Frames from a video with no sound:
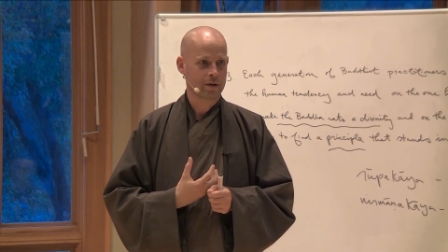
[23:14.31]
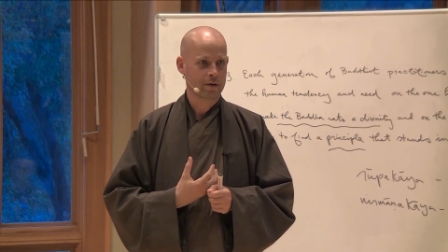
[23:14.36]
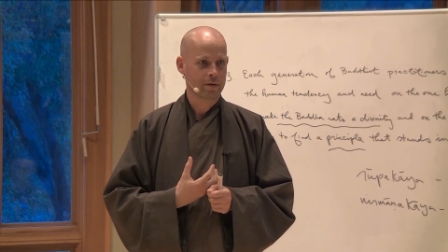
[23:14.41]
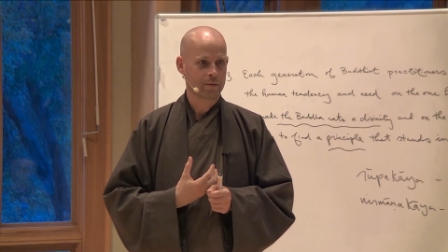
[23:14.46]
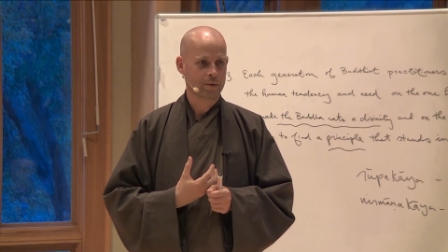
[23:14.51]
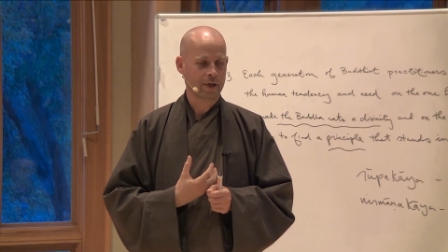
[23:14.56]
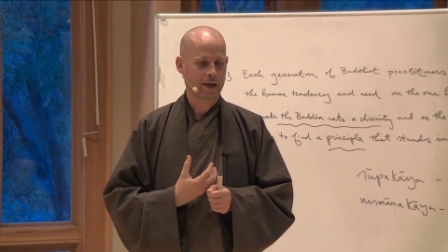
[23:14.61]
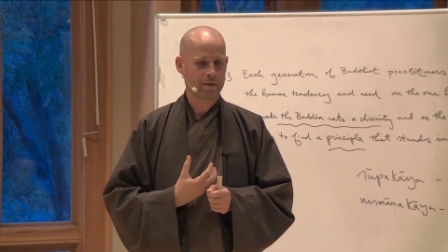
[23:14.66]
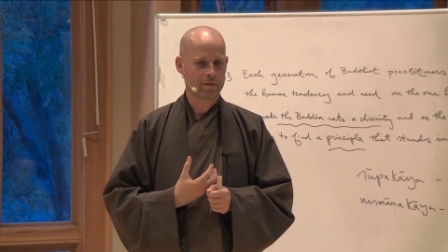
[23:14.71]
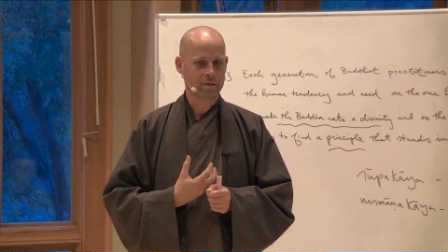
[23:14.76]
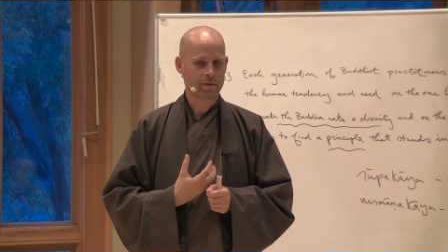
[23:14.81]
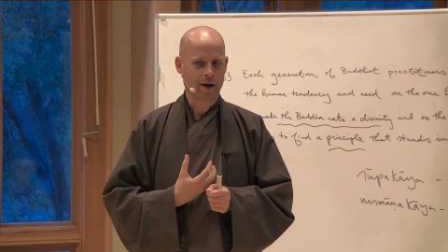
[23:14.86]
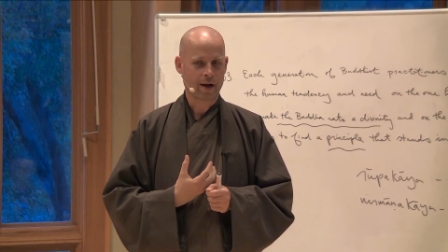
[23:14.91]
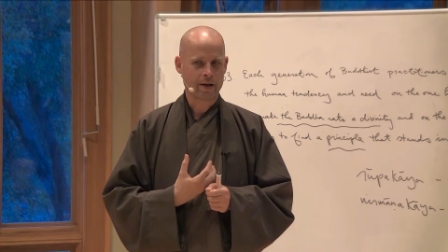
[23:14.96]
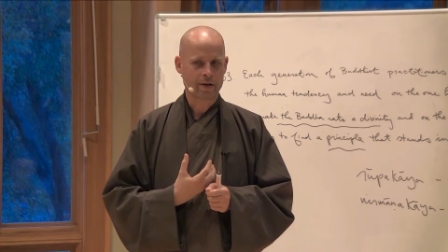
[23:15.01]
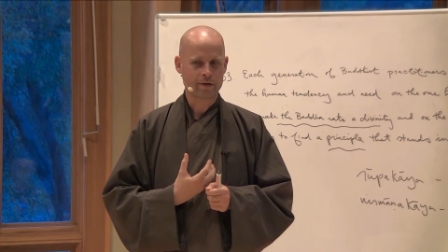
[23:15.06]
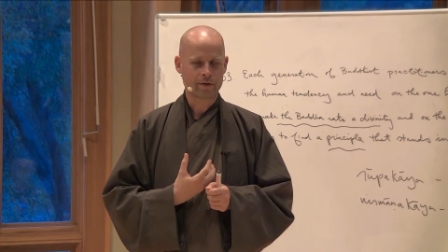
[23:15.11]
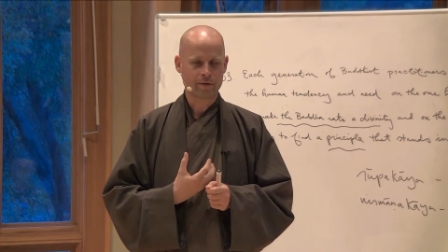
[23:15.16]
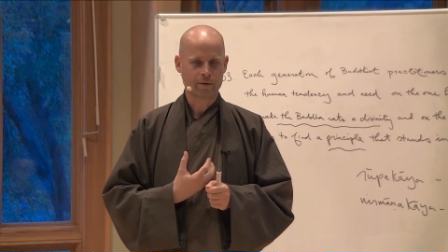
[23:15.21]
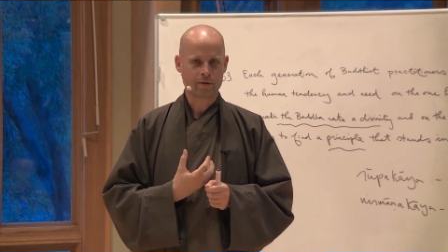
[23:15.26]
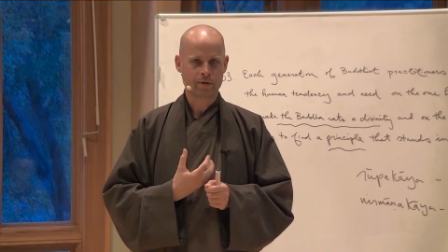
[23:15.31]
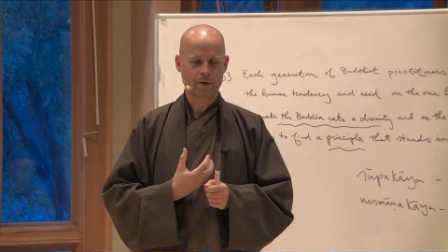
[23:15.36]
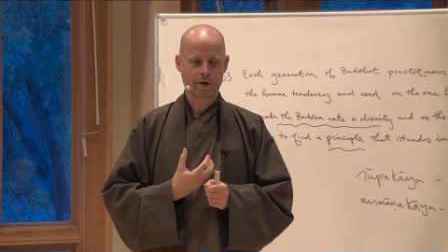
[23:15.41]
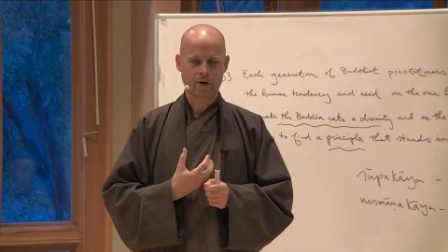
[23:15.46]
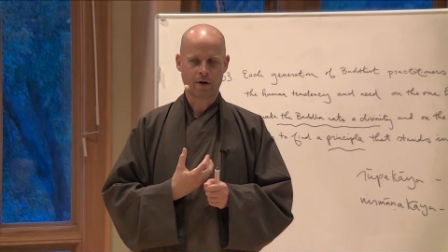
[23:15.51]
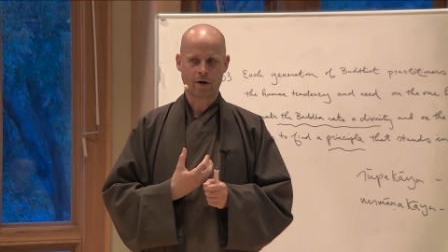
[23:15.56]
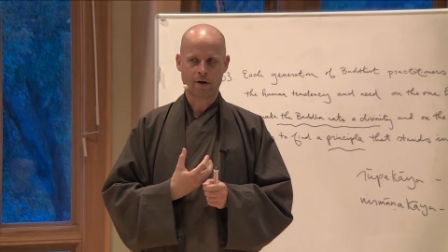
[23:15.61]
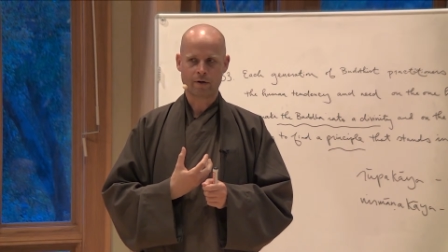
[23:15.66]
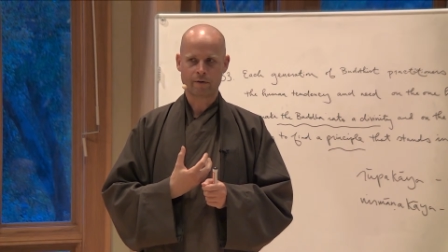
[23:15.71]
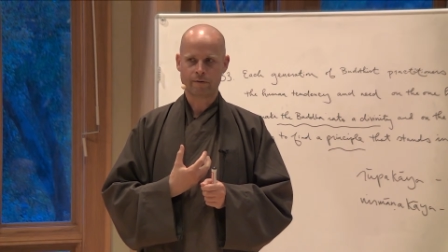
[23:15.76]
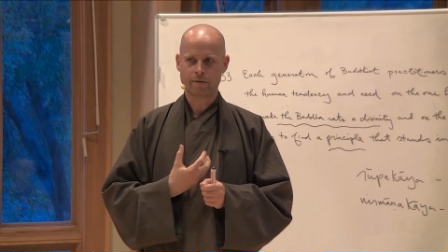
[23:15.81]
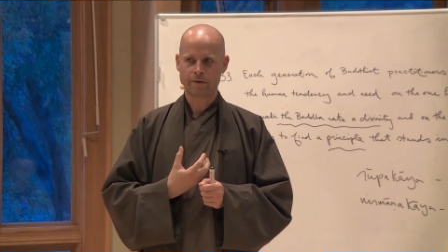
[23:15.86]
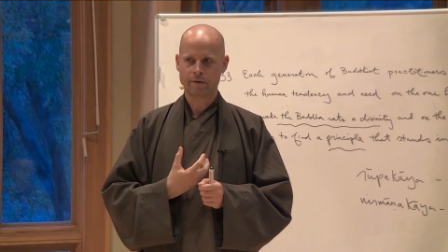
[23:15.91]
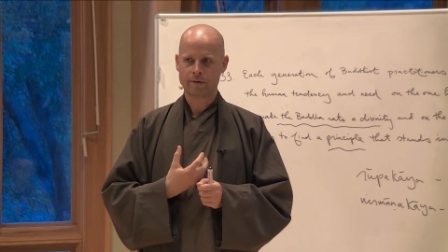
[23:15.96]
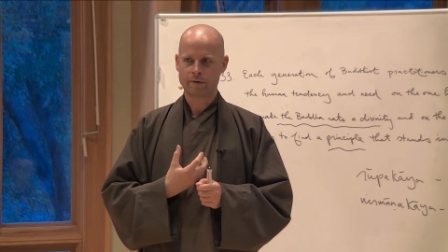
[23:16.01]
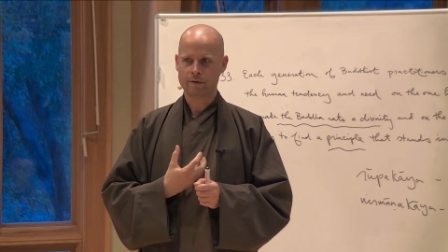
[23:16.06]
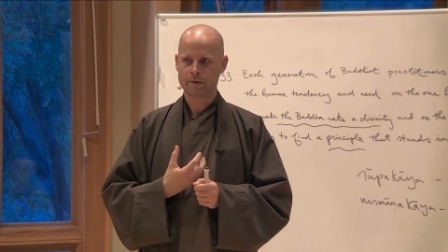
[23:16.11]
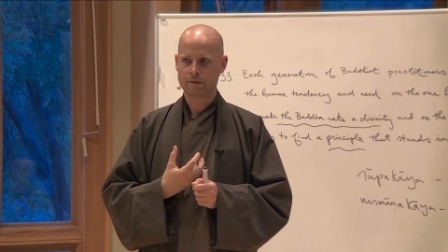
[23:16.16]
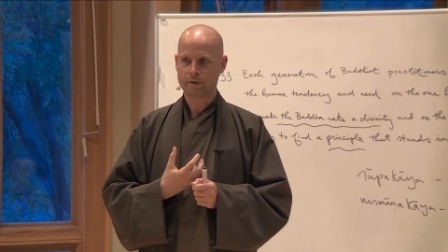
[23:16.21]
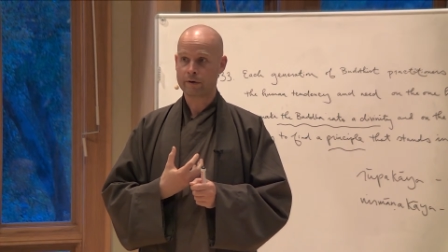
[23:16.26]
We have gratitude in our heart
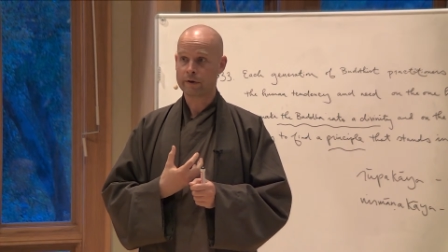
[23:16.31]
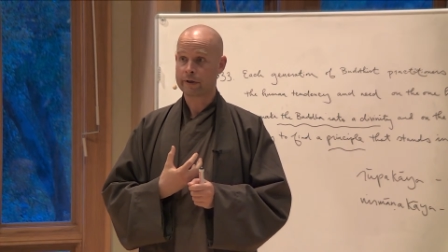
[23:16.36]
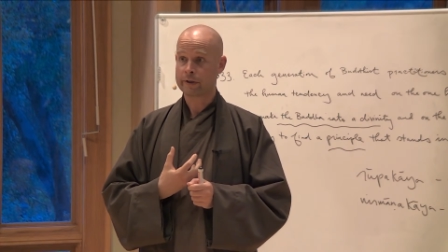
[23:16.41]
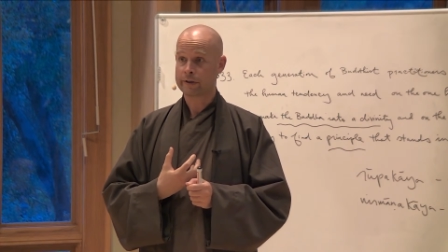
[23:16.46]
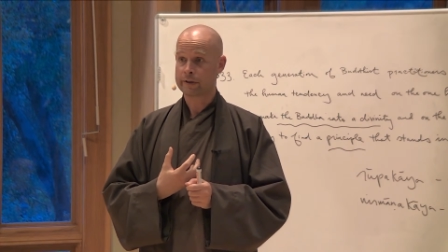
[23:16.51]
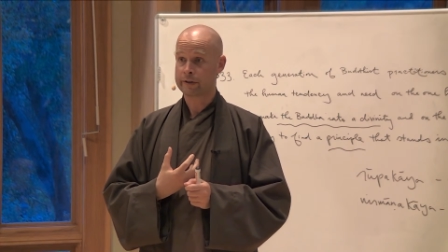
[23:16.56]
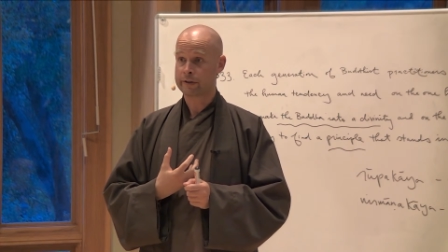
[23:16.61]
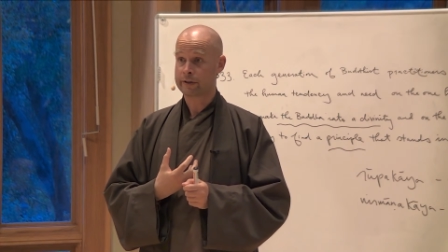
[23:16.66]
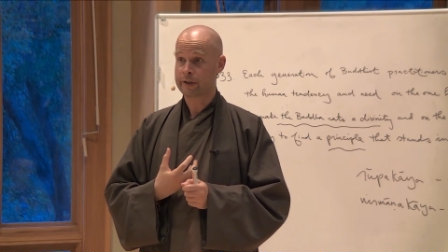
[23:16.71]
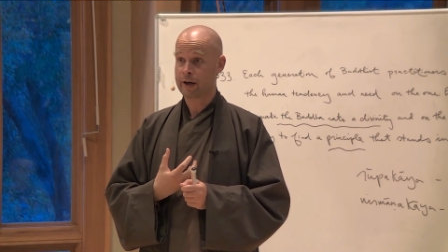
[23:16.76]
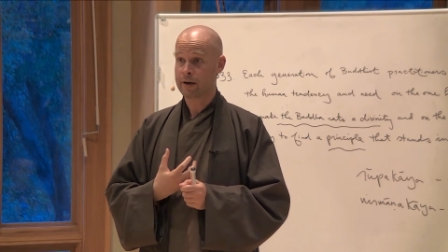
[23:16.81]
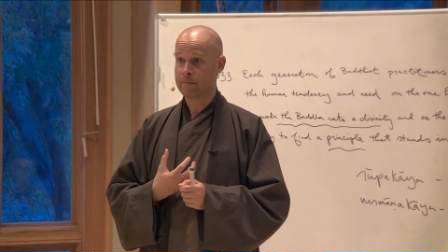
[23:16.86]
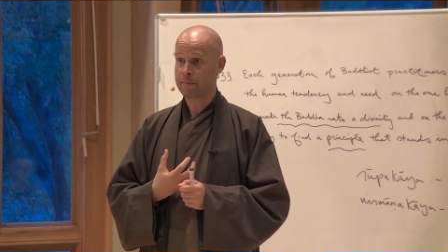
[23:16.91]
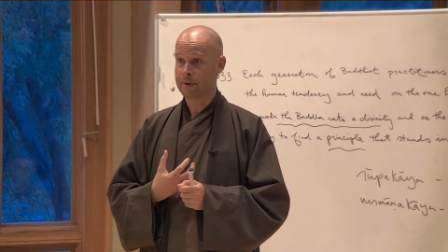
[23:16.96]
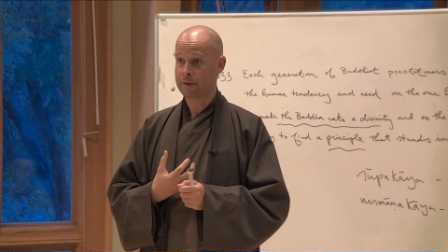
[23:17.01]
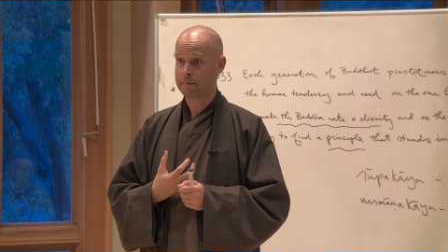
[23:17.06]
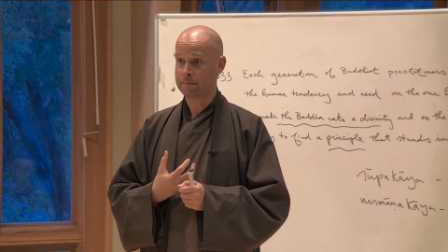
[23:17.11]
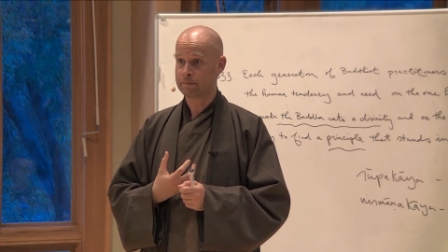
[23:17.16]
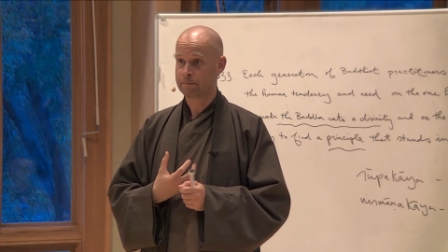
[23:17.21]
for learning the Dhamma.